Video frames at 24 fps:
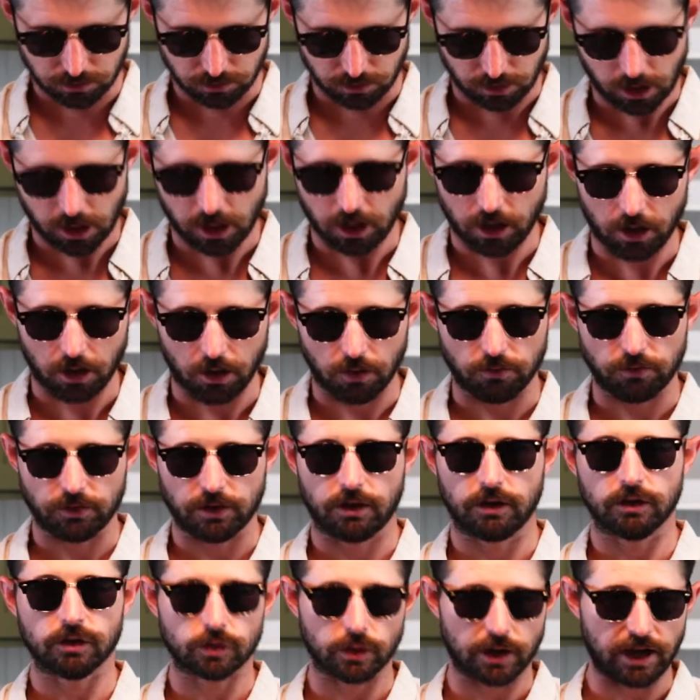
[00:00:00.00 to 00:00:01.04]
of
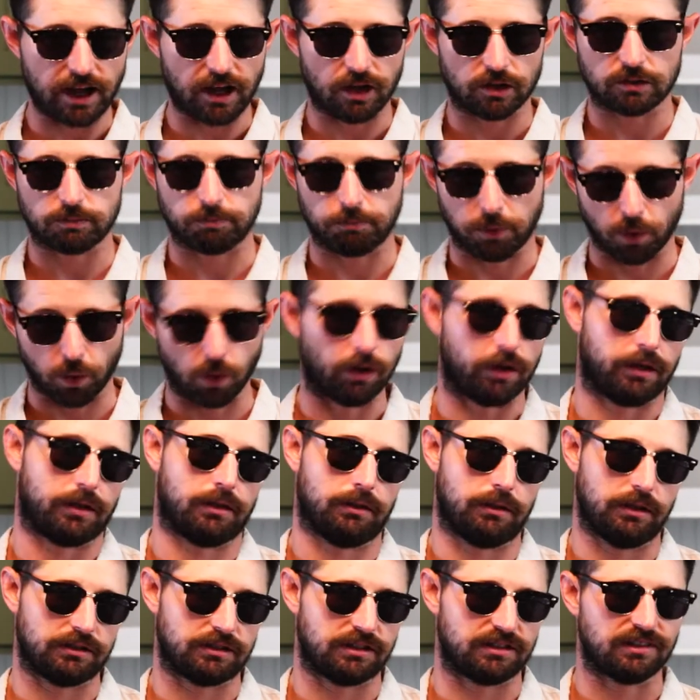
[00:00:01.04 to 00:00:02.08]
ground pork.
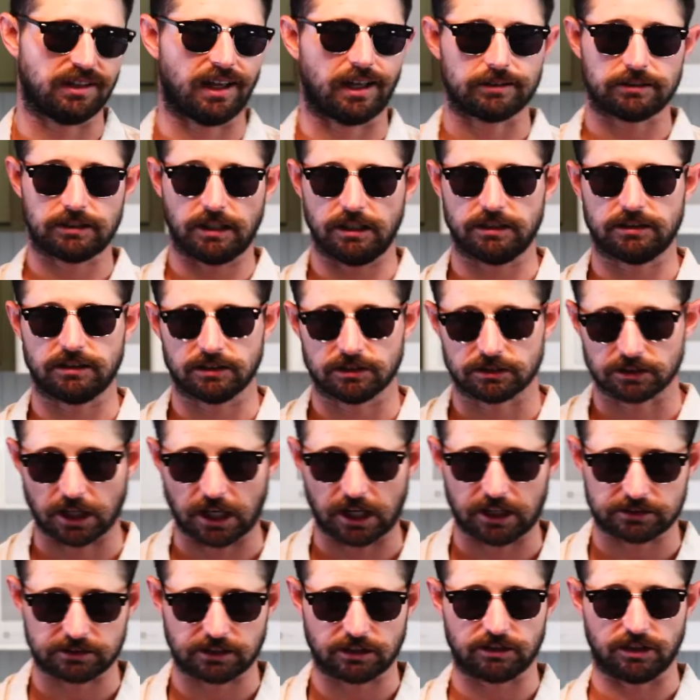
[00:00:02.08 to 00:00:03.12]
This is not seasoned
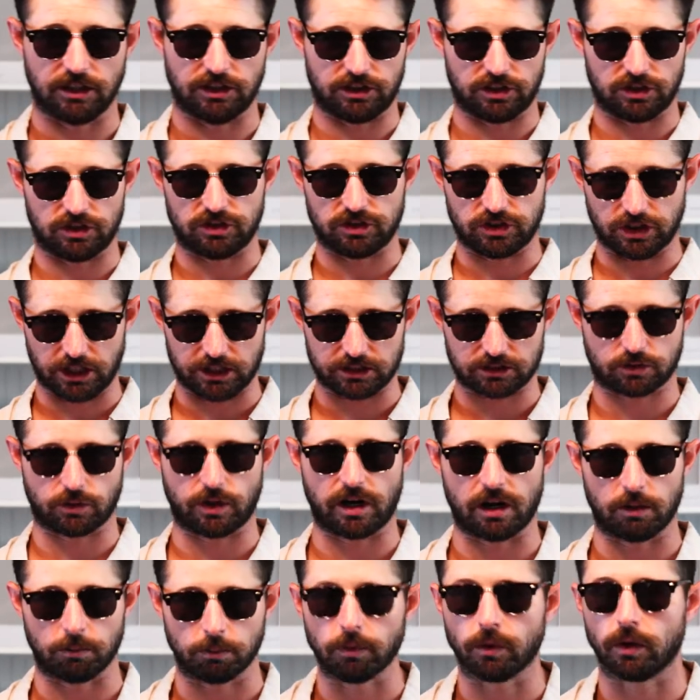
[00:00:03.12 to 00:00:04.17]
sausage, this is just
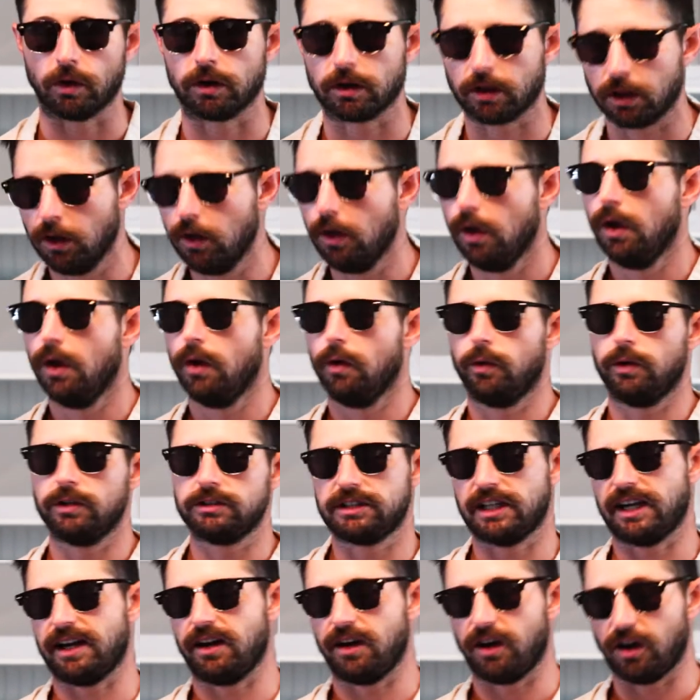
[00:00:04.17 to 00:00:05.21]
ground pork, which
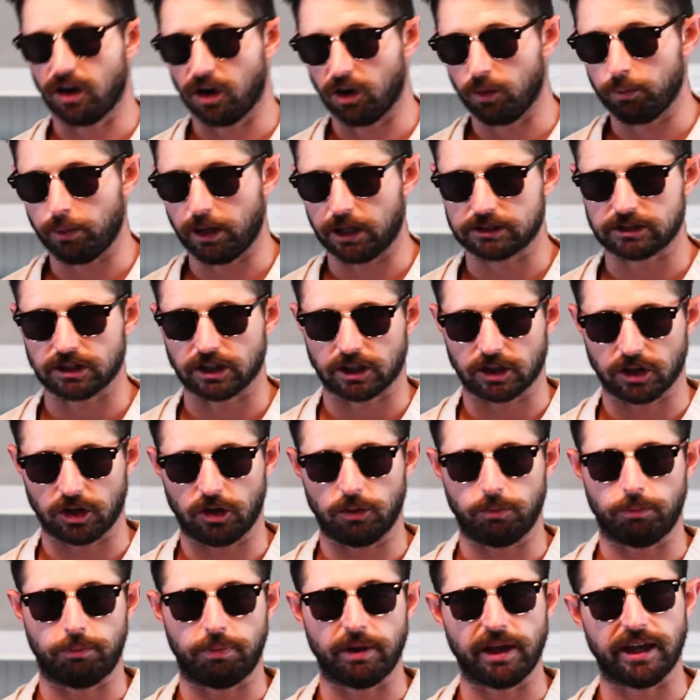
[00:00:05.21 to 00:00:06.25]
at home makes a
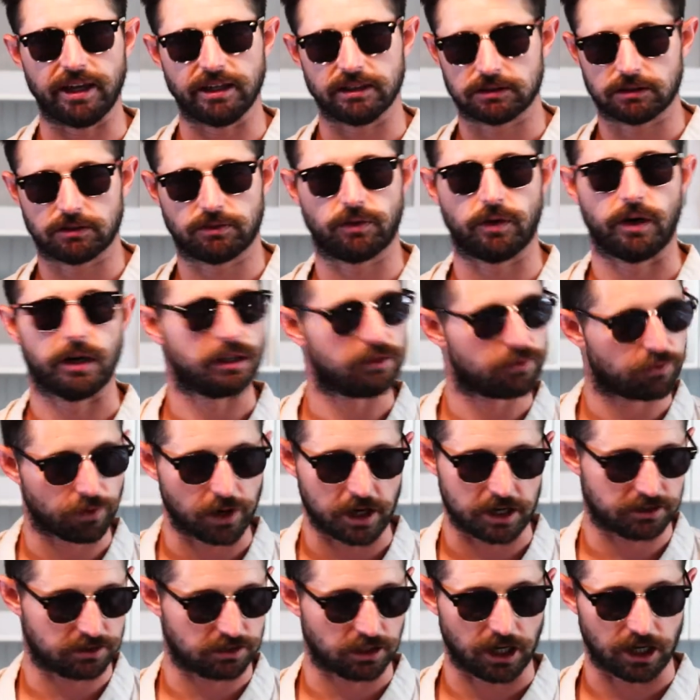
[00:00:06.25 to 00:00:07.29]
good base for any
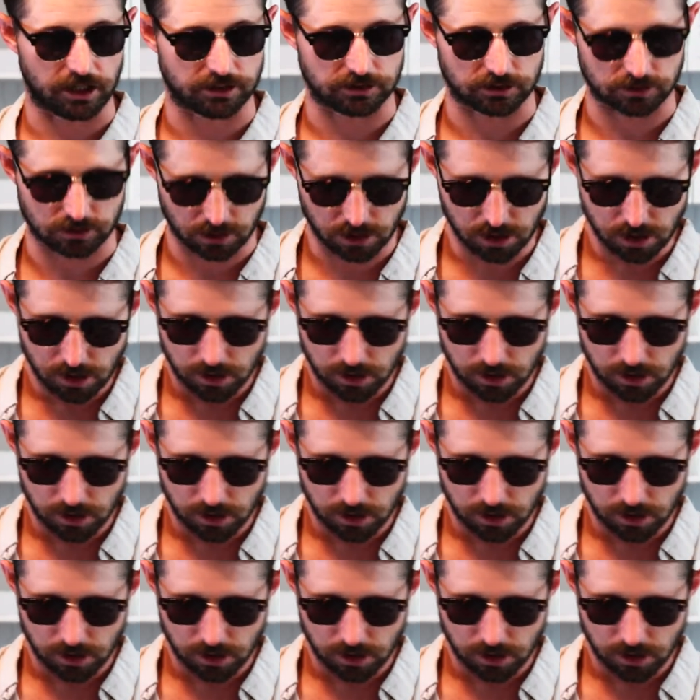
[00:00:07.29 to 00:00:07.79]
fresh sausage.